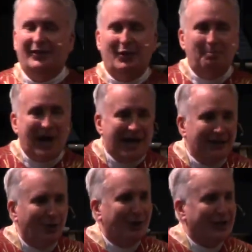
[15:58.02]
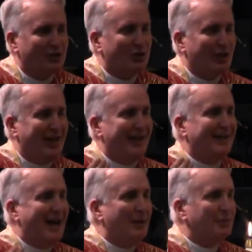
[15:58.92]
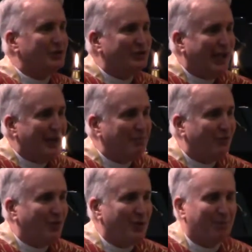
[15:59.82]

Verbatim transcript: the body will get shed. I will stand before the